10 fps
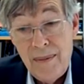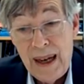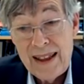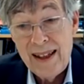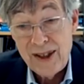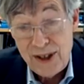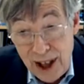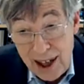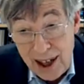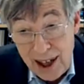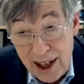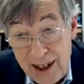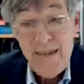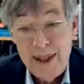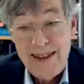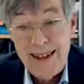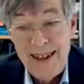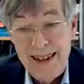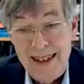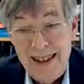But the starting point
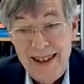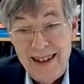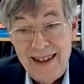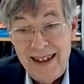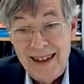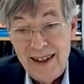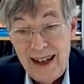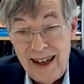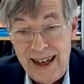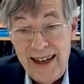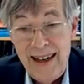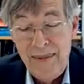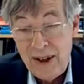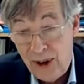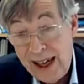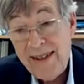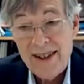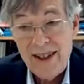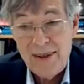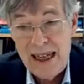in
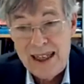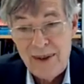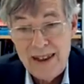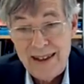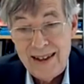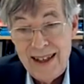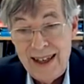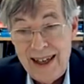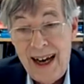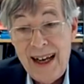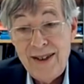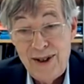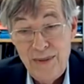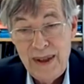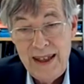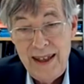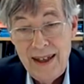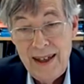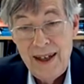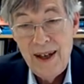crisis management has to
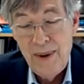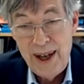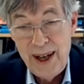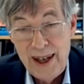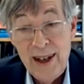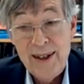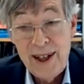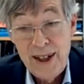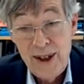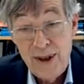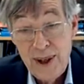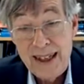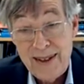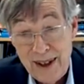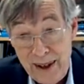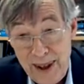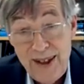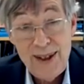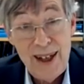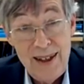be, we're not going to let
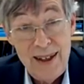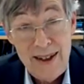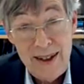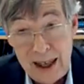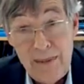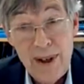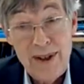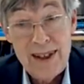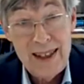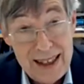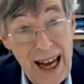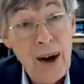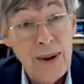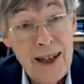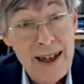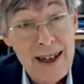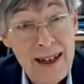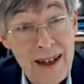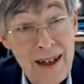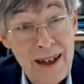Greece and Cyprus down,
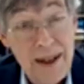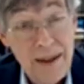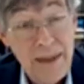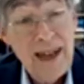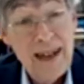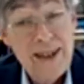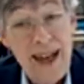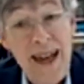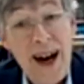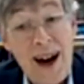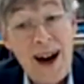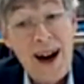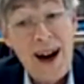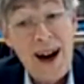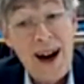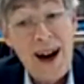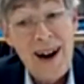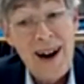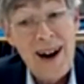because they are us.